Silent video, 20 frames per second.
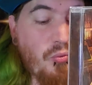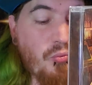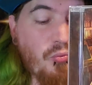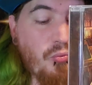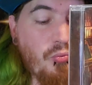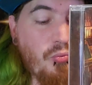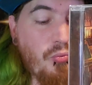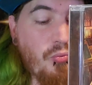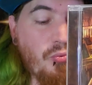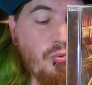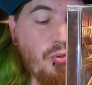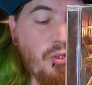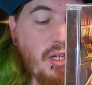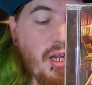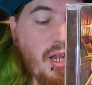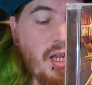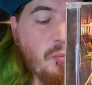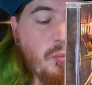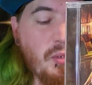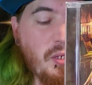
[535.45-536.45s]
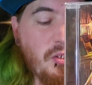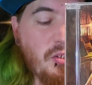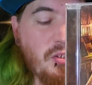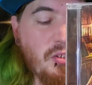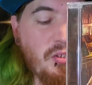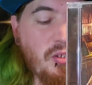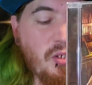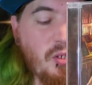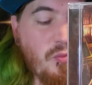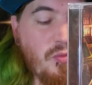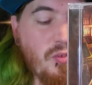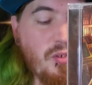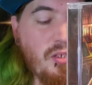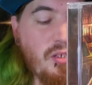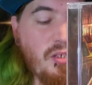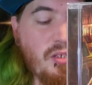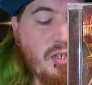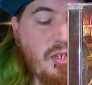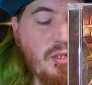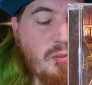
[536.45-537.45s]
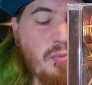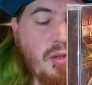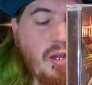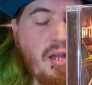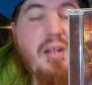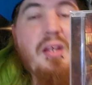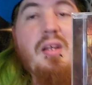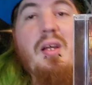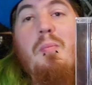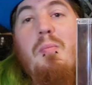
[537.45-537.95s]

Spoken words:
Reanimation of Enigmatic